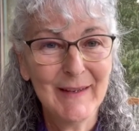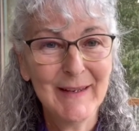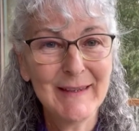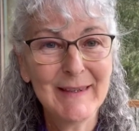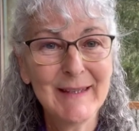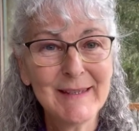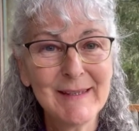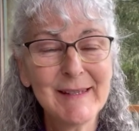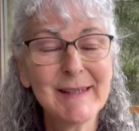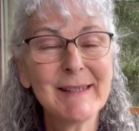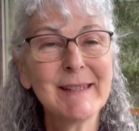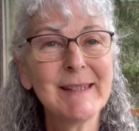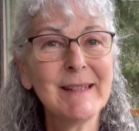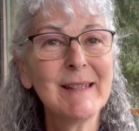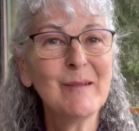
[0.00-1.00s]
And this
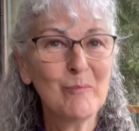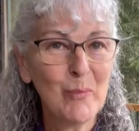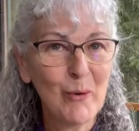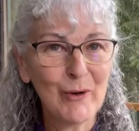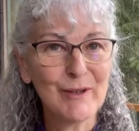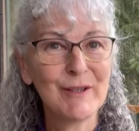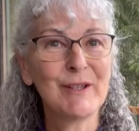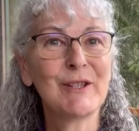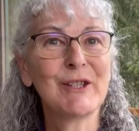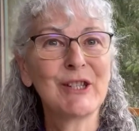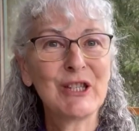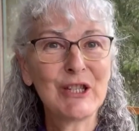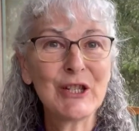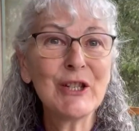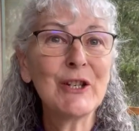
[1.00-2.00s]
is important
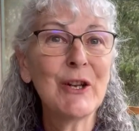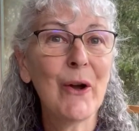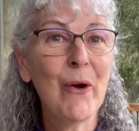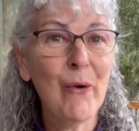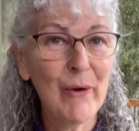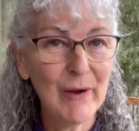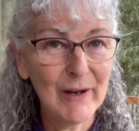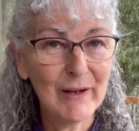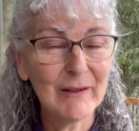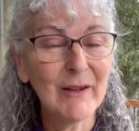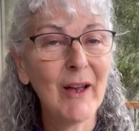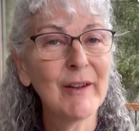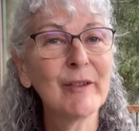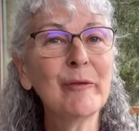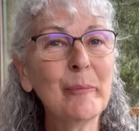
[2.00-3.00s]
to know, and a
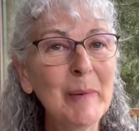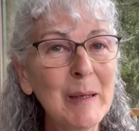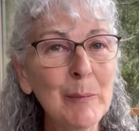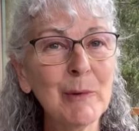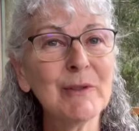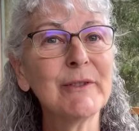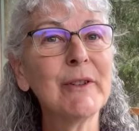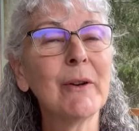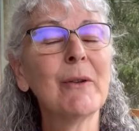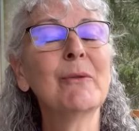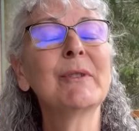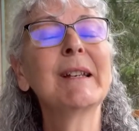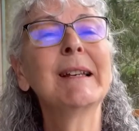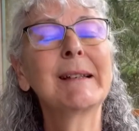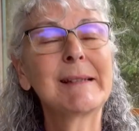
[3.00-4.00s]
lot of people
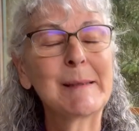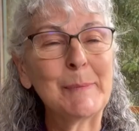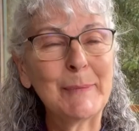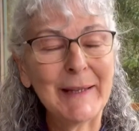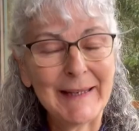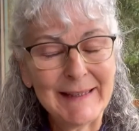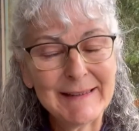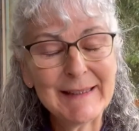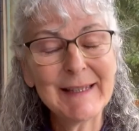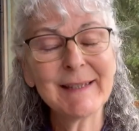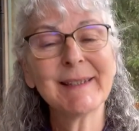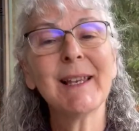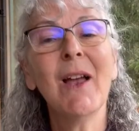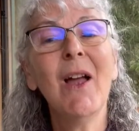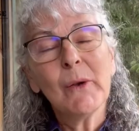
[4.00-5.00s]
don't explain this.